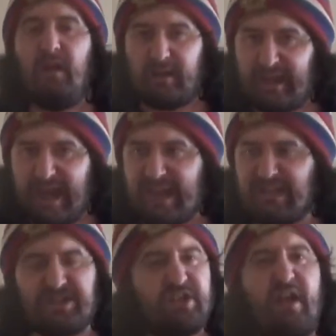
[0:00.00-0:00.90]
Okay,
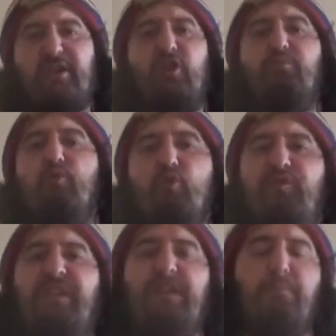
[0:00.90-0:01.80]
it's like a
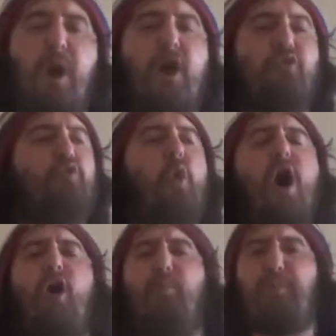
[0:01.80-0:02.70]
movie. Mark
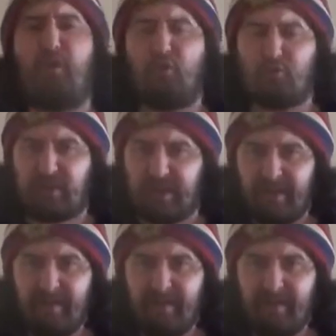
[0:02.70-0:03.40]
Wahlberg.